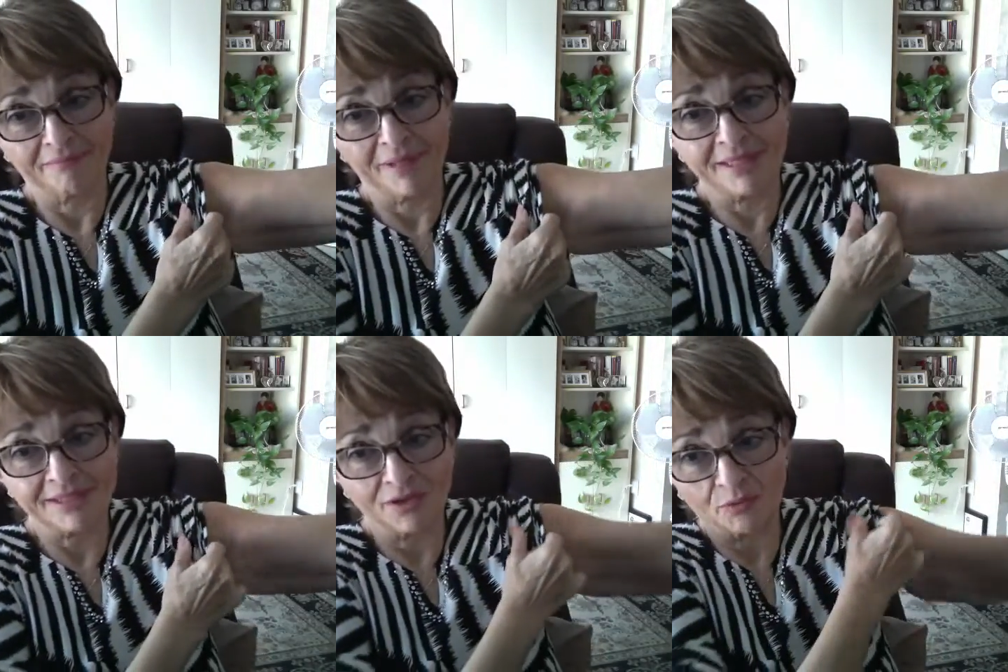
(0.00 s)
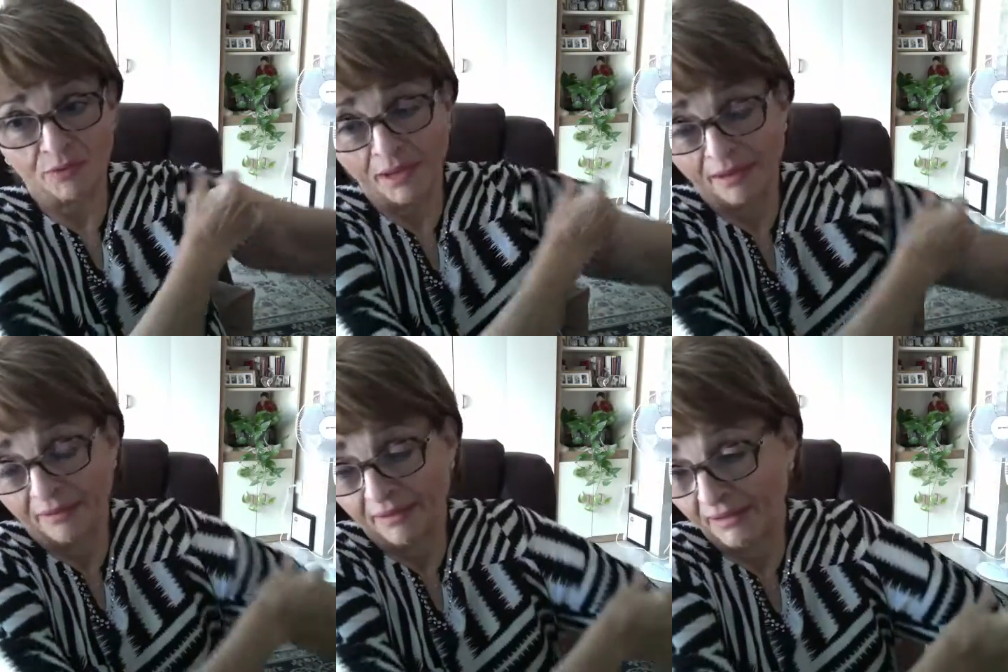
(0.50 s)
it's okay.
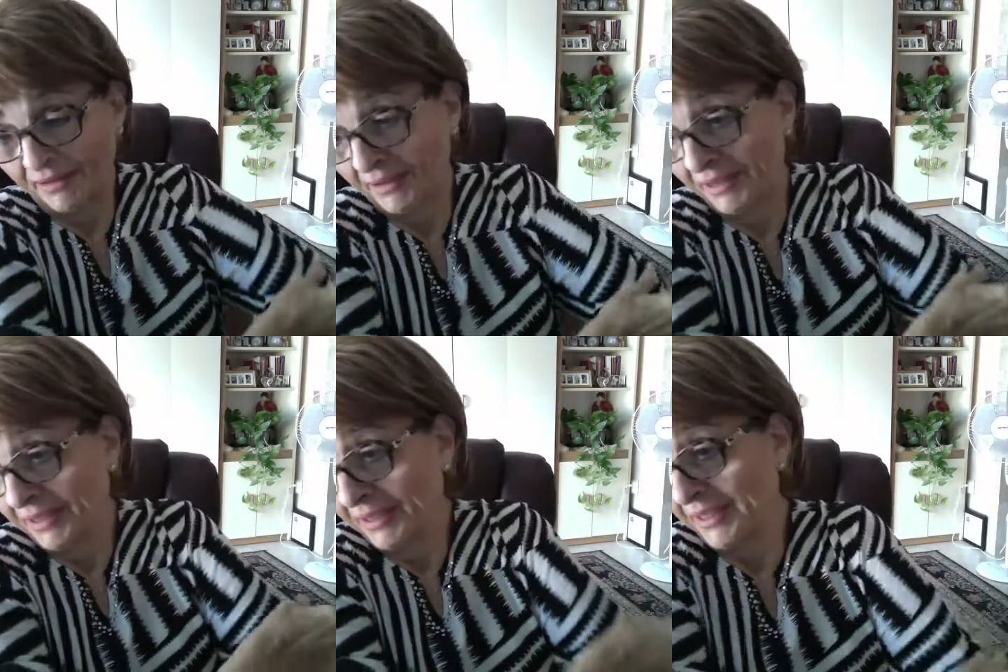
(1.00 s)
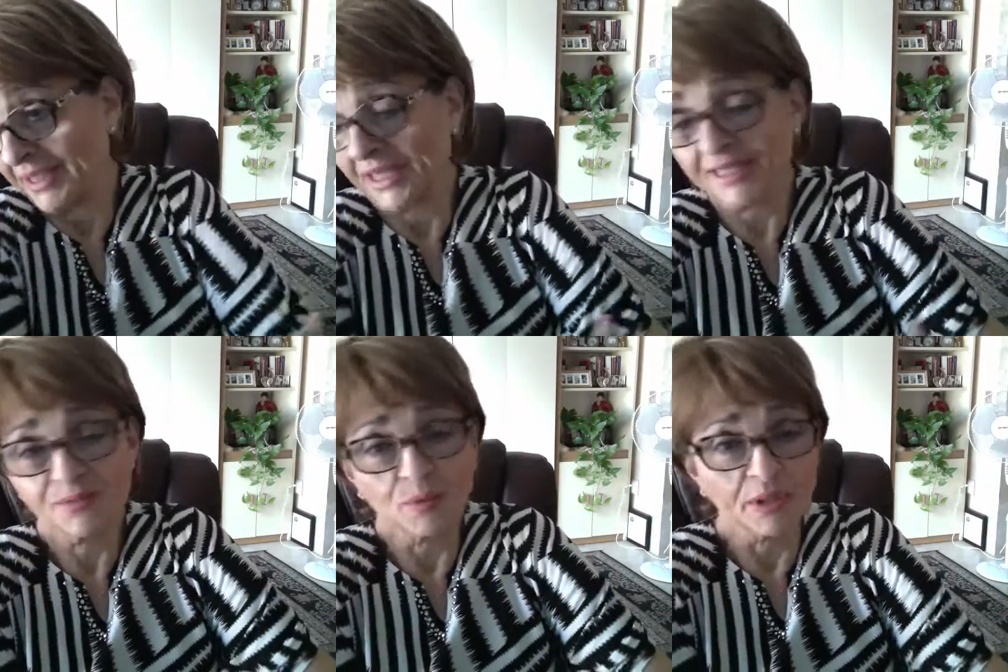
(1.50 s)
It
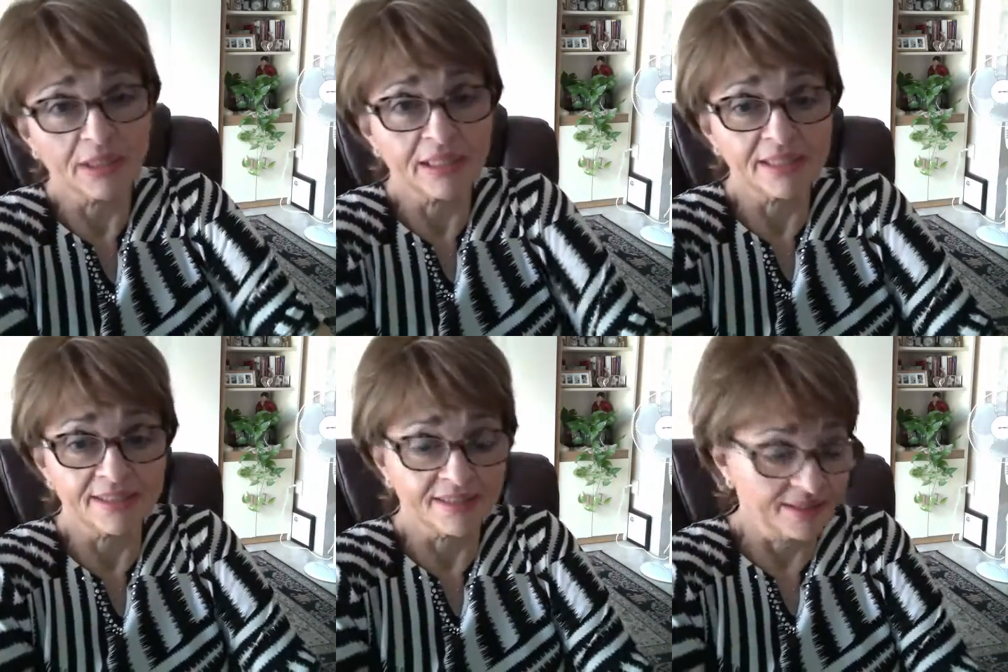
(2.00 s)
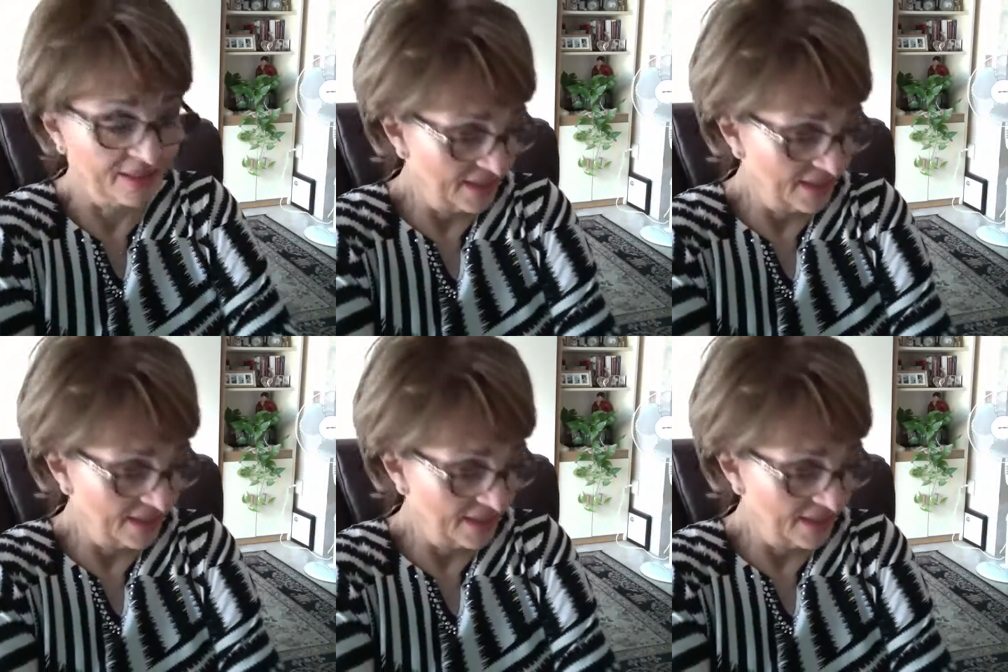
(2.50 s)
is what it is.